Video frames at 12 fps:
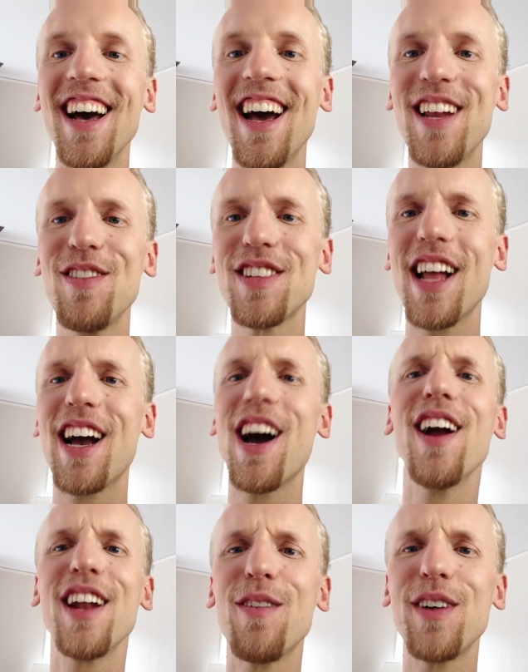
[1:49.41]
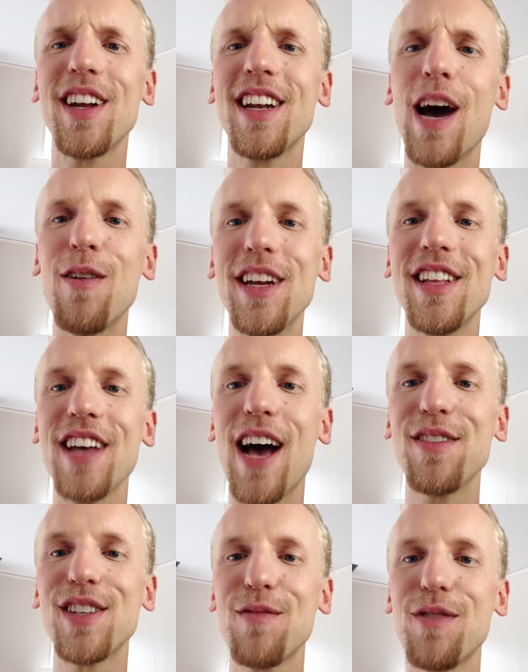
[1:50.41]
And he was like, oh, now we need to
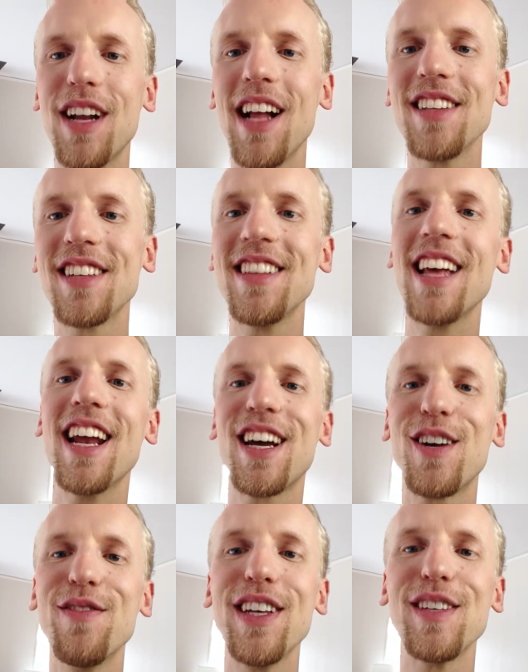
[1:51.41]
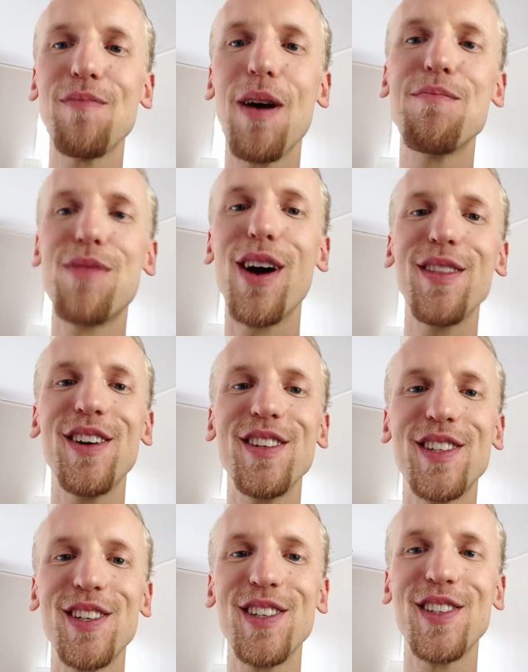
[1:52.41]
have someone else. And then I convinced my brother
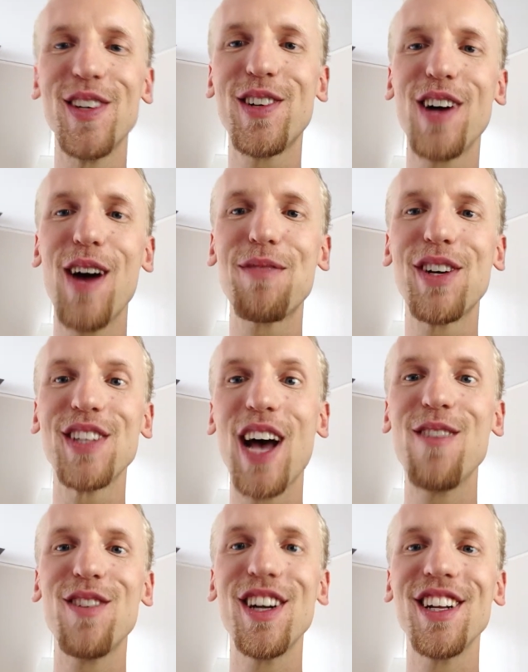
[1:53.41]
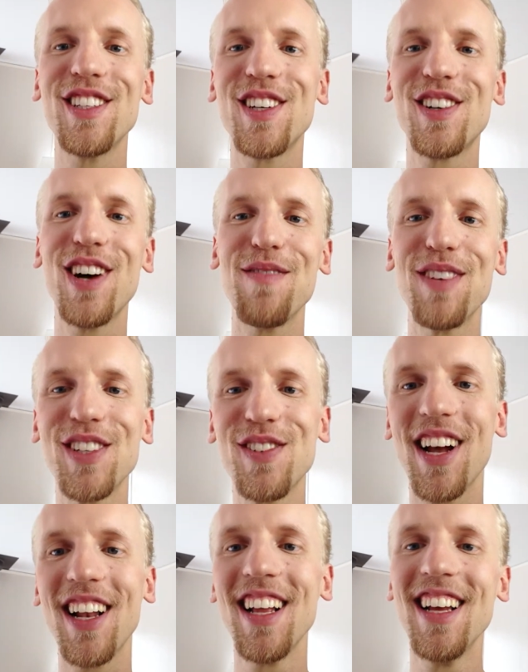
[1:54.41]
to go up, because I wanted to go up as
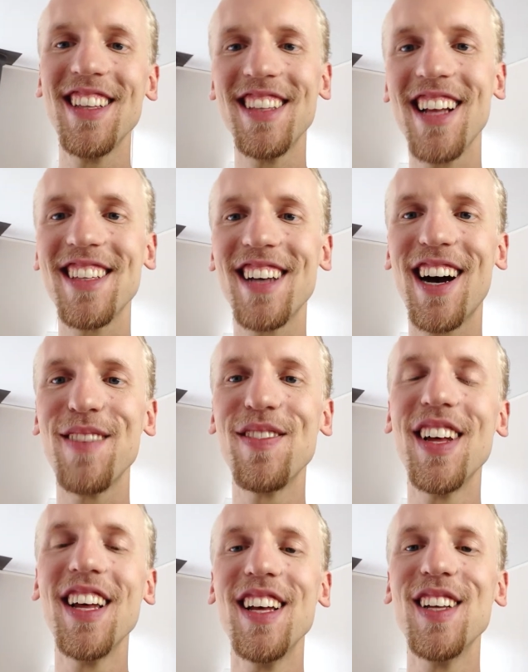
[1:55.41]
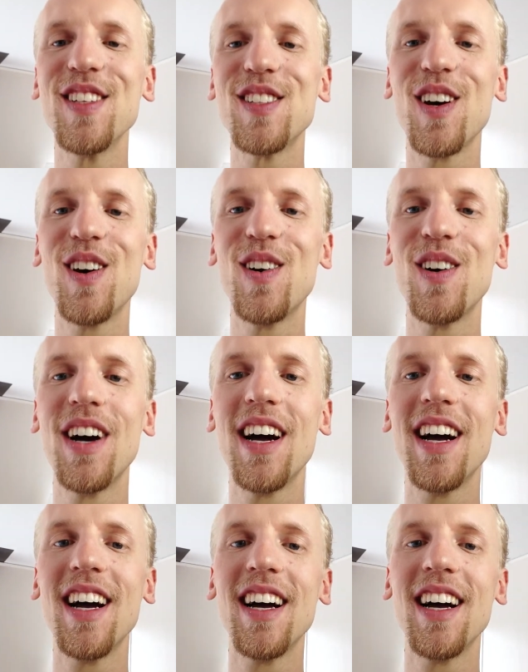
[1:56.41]
well that time. So,